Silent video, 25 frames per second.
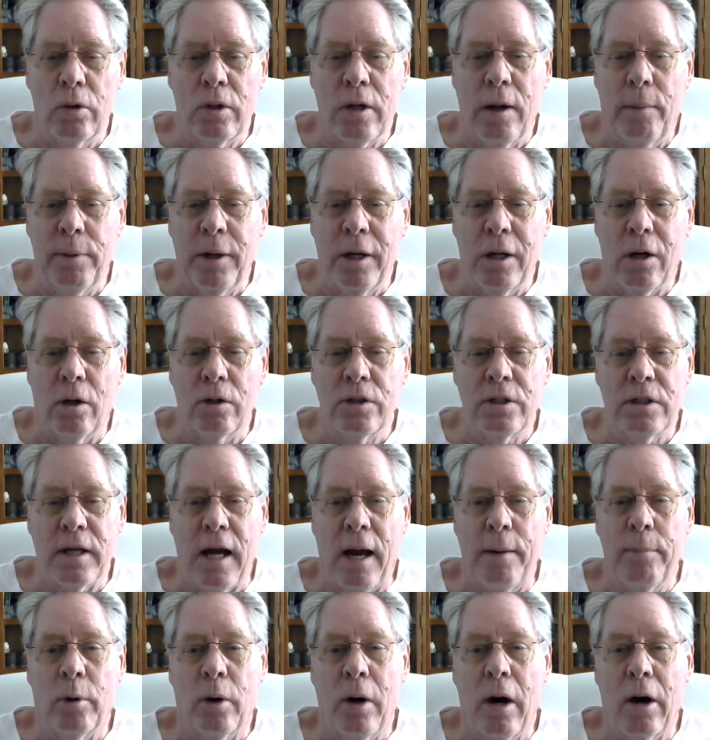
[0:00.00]
a company called
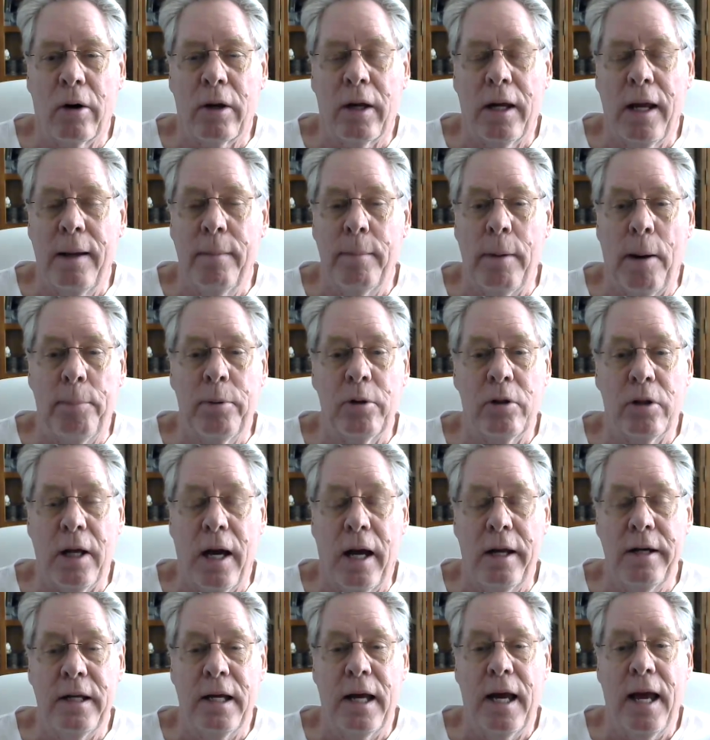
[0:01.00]
CyberArk came up with the
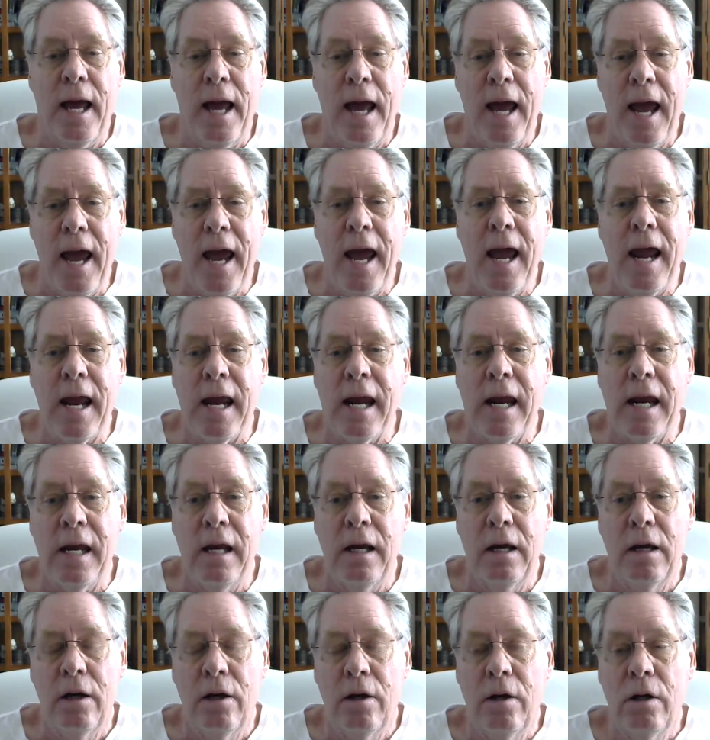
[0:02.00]
idea, hey,